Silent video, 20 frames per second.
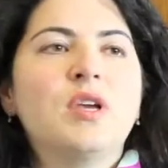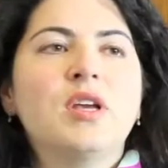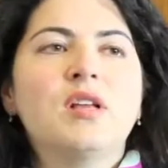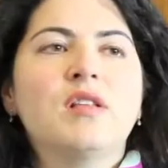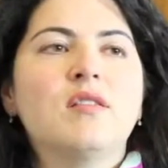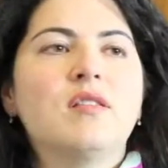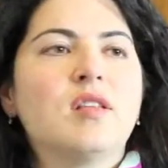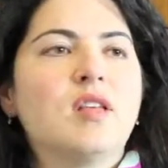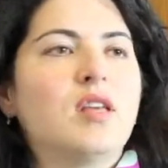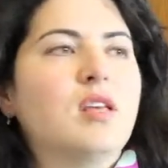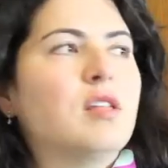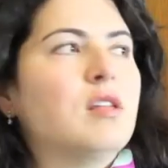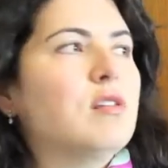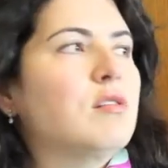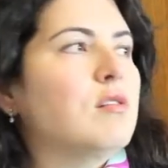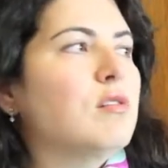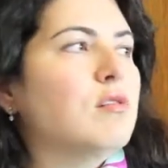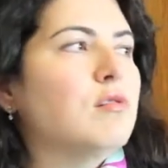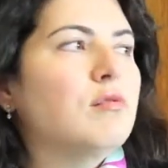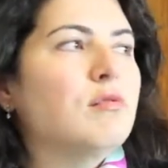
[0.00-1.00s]
it's
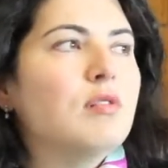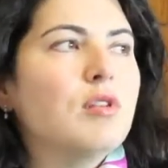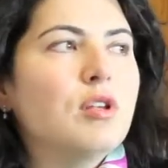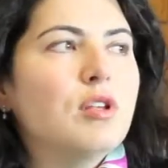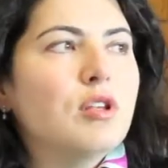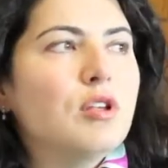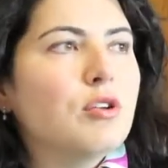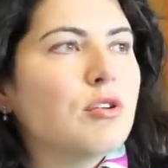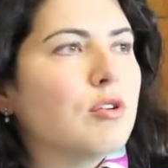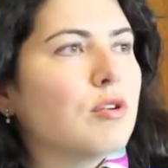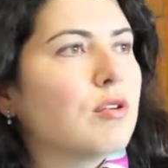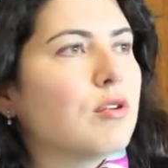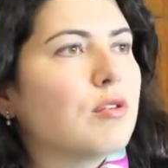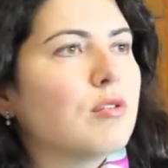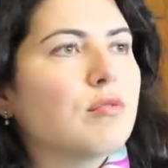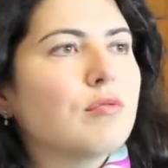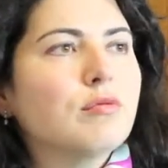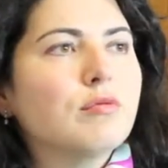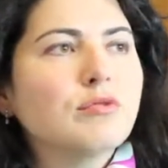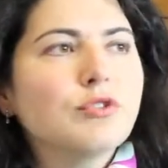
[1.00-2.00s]
in
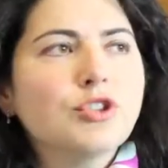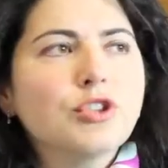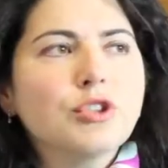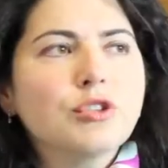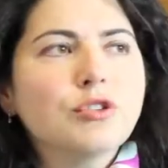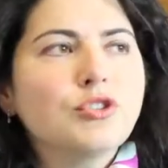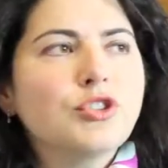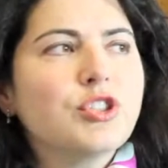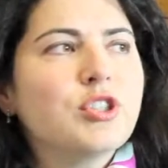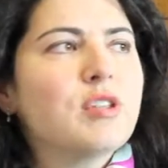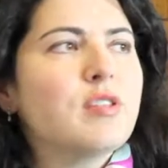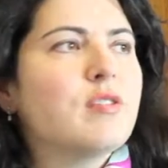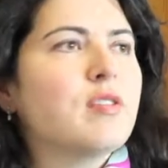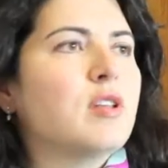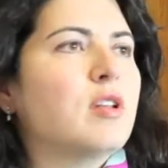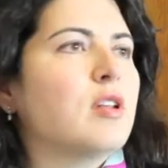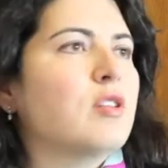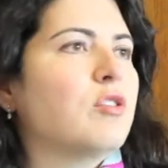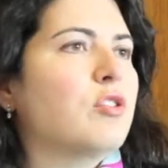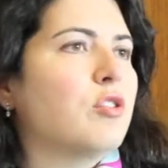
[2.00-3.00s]
your churches, and
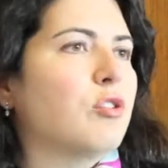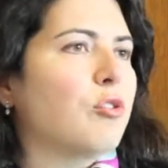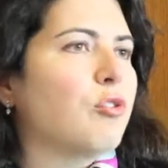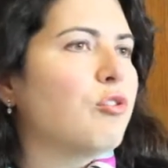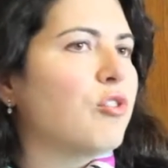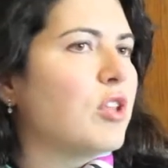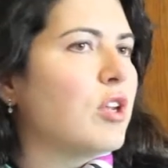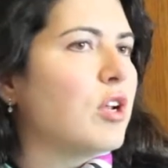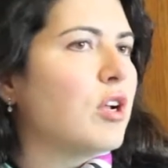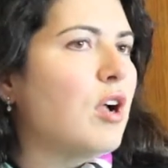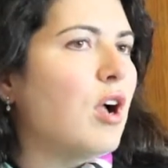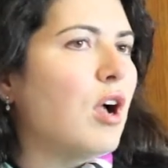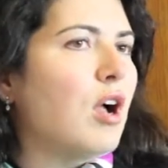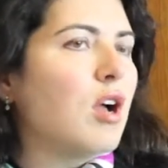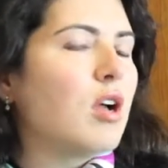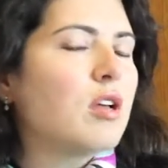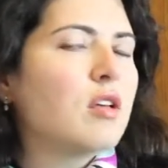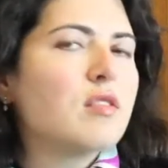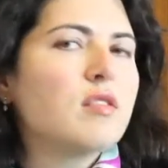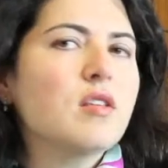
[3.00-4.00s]
it's in your
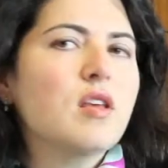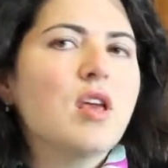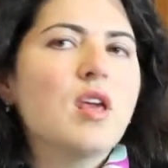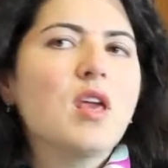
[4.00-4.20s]
synagogues.